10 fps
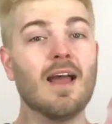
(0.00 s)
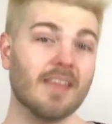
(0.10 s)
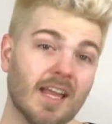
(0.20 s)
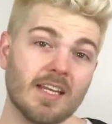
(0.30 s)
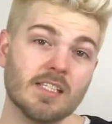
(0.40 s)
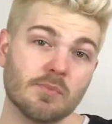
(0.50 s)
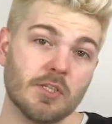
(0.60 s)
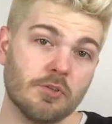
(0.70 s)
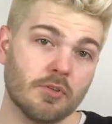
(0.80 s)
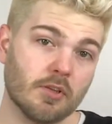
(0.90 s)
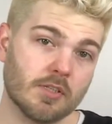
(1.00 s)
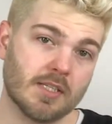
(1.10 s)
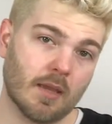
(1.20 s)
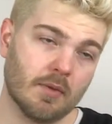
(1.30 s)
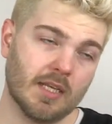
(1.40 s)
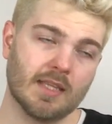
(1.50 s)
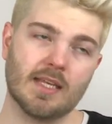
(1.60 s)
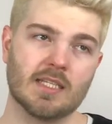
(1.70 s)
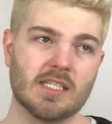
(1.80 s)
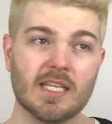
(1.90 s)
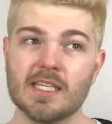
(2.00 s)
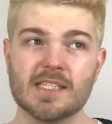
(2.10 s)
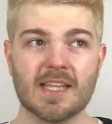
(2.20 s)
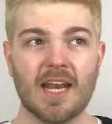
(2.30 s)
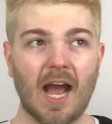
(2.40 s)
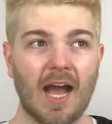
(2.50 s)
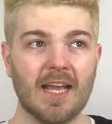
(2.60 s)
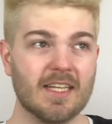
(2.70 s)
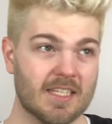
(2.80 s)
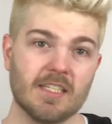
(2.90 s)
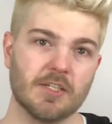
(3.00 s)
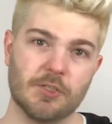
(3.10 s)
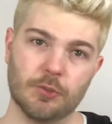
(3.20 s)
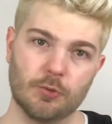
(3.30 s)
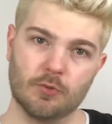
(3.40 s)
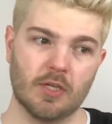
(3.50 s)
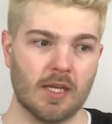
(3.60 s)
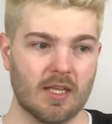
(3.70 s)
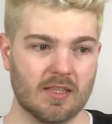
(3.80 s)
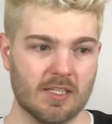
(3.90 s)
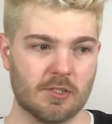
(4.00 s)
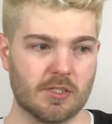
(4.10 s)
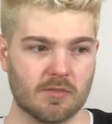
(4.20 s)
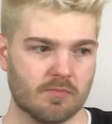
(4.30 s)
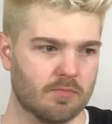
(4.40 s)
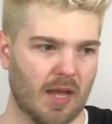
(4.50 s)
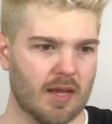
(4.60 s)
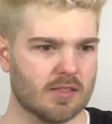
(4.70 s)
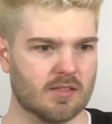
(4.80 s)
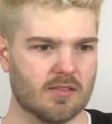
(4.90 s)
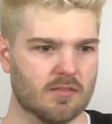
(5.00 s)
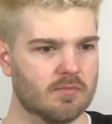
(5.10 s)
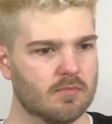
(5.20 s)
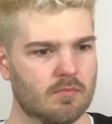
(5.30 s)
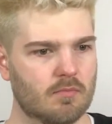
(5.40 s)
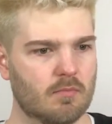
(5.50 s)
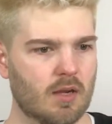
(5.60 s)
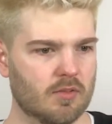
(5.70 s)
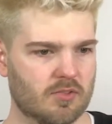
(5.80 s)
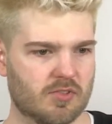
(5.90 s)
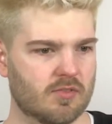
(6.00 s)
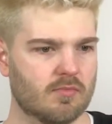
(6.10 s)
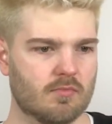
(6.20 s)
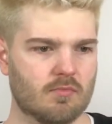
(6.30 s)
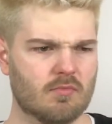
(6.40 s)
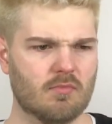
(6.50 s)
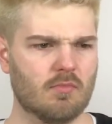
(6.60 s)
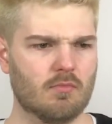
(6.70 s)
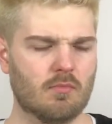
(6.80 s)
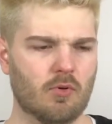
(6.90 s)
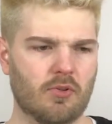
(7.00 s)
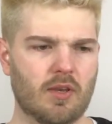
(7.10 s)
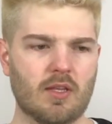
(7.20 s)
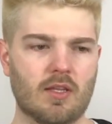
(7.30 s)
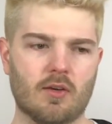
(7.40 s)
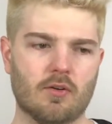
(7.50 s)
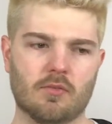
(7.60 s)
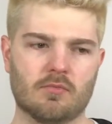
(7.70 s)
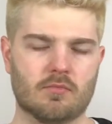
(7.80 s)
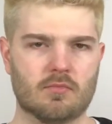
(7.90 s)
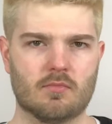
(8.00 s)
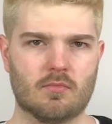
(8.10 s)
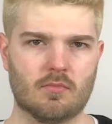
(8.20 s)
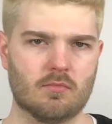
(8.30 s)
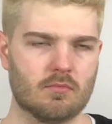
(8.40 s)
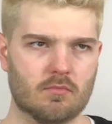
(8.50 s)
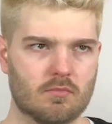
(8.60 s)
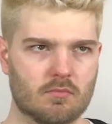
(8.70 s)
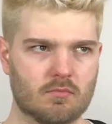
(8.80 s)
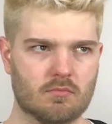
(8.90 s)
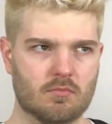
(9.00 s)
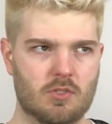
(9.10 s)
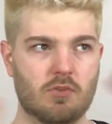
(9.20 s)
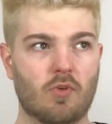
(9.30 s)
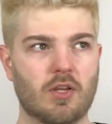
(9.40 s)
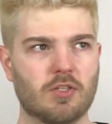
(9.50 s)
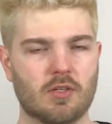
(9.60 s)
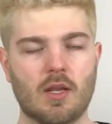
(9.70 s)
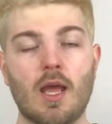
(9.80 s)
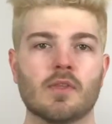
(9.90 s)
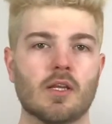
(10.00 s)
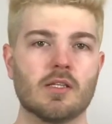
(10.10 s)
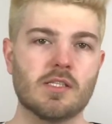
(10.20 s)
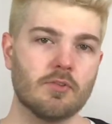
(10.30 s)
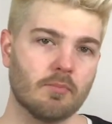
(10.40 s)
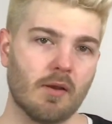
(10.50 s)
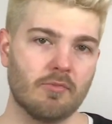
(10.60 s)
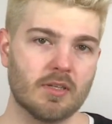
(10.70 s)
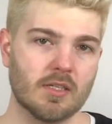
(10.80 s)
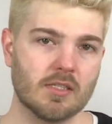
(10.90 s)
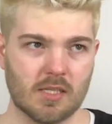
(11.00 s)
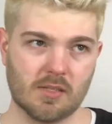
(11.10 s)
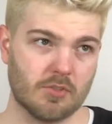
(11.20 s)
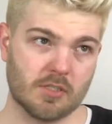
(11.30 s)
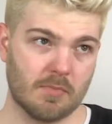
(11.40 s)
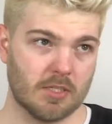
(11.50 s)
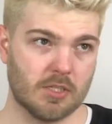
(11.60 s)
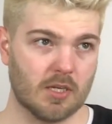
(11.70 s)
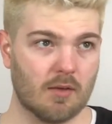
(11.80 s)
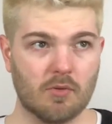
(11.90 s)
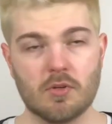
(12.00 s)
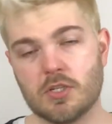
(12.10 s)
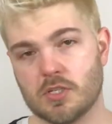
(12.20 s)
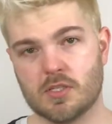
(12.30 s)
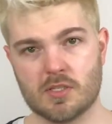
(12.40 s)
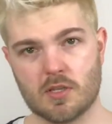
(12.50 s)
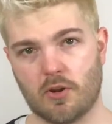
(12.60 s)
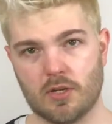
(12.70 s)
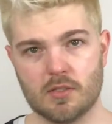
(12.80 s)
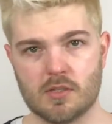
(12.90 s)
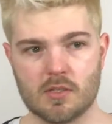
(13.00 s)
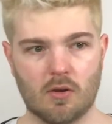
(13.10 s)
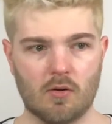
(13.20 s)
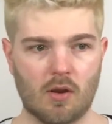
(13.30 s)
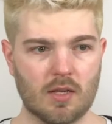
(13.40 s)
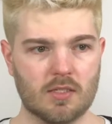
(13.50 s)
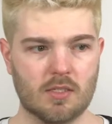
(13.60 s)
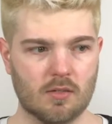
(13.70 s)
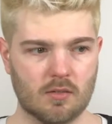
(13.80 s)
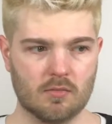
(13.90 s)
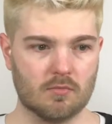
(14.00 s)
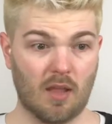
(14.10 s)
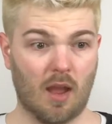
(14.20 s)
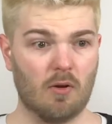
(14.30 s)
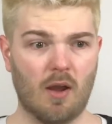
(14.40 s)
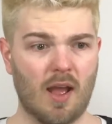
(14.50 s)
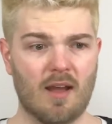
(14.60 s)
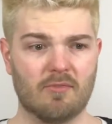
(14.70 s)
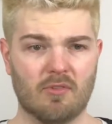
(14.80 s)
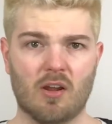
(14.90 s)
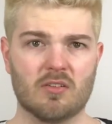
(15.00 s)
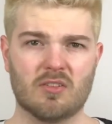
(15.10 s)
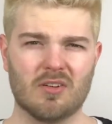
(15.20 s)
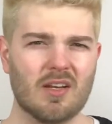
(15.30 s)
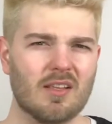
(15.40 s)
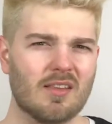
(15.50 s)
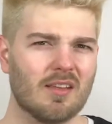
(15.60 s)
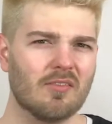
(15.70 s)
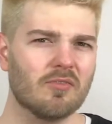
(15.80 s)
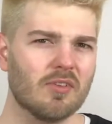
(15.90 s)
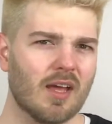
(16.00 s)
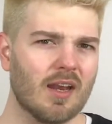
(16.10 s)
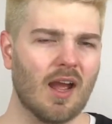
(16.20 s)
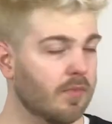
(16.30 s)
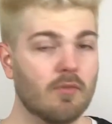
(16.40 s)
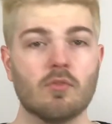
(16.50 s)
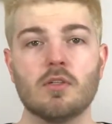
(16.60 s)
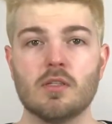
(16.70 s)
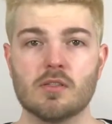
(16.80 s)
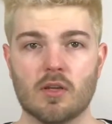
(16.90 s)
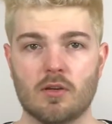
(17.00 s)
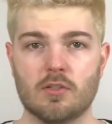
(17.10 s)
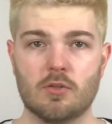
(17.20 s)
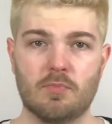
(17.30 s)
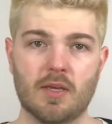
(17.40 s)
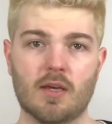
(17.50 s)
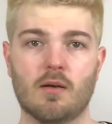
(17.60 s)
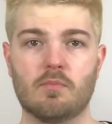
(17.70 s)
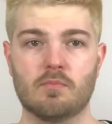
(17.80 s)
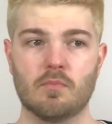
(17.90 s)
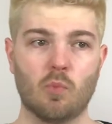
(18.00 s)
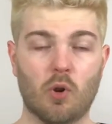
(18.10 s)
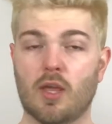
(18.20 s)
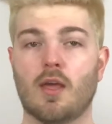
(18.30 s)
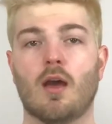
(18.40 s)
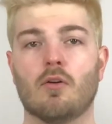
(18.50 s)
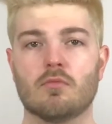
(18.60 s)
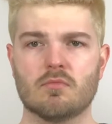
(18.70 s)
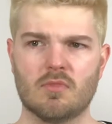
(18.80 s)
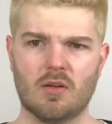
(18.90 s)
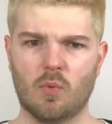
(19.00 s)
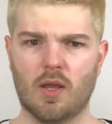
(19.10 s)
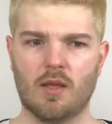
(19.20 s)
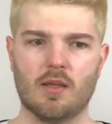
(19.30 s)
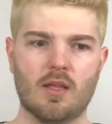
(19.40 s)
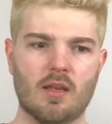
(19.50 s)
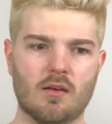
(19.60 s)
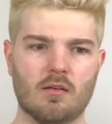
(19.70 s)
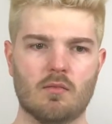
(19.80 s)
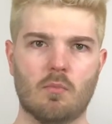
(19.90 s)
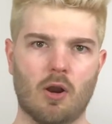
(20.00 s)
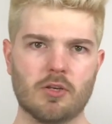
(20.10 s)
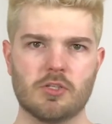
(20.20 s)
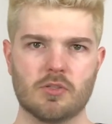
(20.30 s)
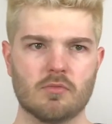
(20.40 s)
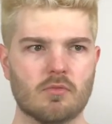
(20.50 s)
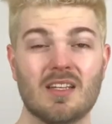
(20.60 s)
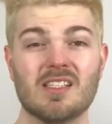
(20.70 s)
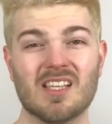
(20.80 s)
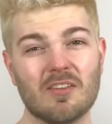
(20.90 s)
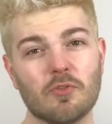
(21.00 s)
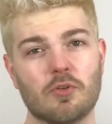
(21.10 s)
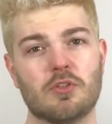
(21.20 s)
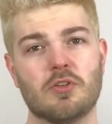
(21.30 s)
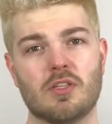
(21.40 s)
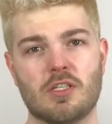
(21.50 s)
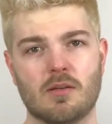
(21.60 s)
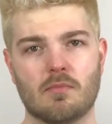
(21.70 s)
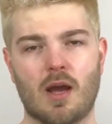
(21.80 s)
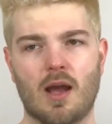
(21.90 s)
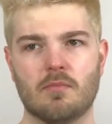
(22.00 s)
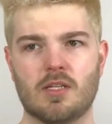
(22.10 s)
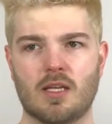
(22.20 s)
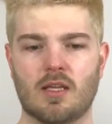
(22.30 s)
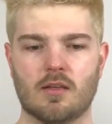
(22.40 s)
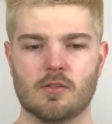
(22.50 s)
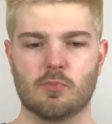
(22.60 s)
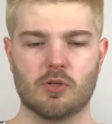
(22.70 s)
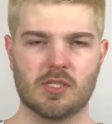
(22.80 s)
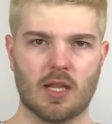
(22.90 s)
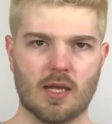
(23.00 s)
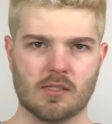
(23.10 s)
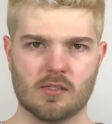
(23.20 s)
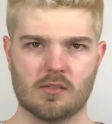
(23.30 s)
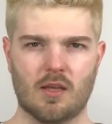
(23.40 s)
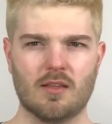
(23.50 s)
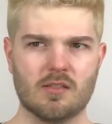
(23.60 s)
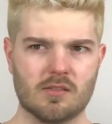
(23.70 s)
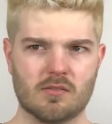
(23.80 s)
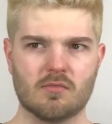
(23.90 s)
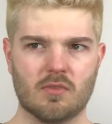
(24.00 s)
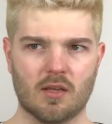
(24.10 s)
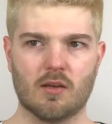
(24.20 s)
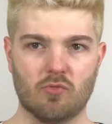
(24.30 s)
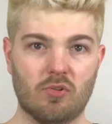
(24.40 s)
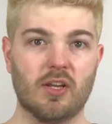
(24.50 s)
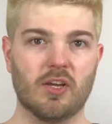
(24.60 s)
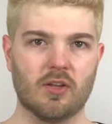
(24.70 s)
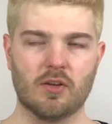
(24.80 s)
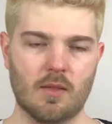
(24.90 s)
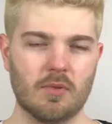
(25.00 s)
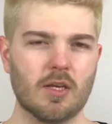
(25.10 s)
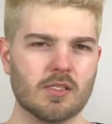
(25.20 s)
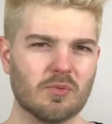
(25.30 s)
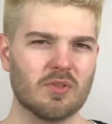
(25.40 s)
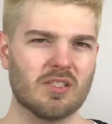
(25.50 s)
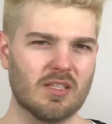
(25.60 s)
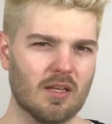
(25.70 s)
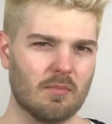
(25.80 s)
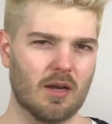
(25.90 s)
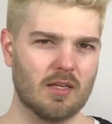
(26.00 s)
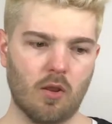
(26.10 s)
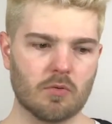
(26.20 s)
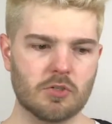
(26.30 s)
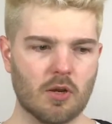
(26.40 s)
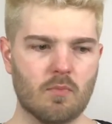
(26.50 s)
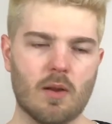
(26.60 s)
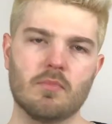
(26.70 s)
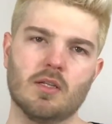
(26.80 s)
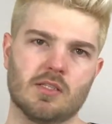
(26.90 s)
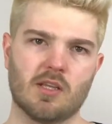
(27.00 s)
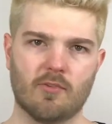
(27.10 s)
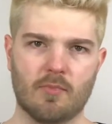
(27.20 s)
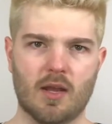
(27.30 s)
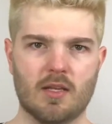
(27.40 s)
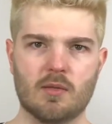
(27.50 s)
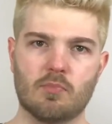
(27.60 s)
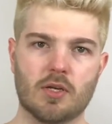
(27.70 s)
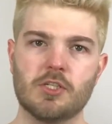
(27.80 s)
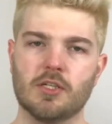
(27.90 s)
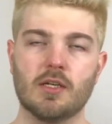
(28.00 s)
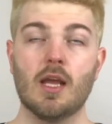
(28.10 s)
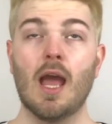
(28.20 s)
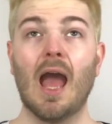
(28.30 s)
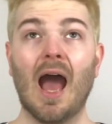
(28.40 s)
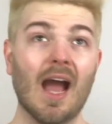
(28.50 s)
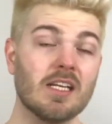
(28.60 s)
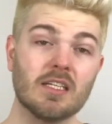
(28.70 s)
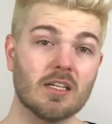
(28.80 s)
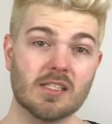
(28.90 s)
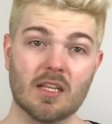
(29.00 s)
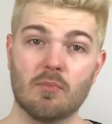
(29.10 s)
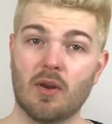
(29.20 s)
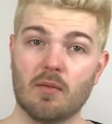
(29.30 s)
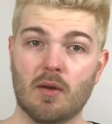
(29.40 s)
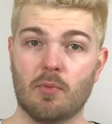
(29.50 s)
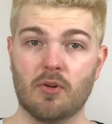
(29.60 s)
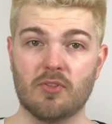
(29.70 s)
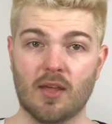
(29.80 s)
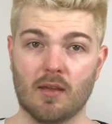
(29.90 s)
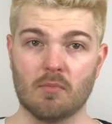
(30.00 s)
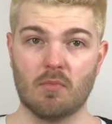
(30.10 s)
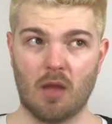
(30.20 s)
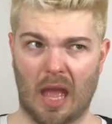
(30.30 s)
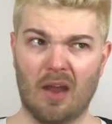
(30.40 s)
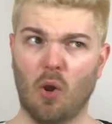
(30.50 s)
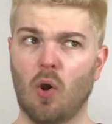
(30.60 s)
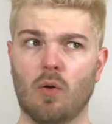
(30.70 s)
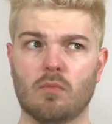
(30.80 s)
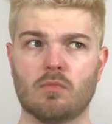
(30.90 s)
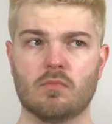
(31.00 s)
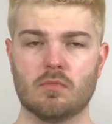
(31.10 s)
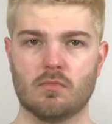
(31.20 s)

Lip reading: And that leads me to another segment, and that's things that I didn't do these past months, more than a year duration. Considering my fitness, as I've just mentioned, I've only just started, so until now I have not done anything for that. I've only started to pick up working out in a way in March. And instead of going to the gym, I'm taking sports classes, and that's like really good. Because I was still in my long-term remnants of my depression, I did not celebrate my birthday at all